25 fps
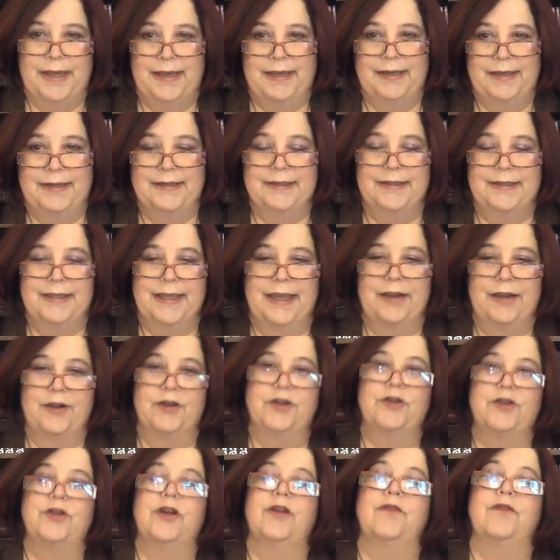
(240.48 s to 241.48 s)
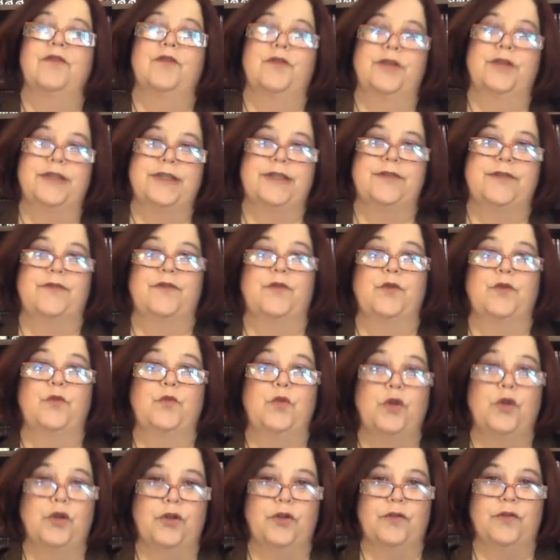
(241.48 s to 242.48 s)
that the character of Christopher
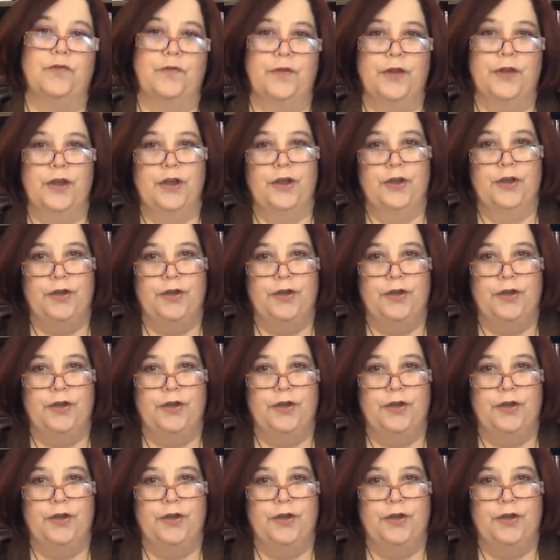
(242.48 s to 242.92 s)
Wolfe,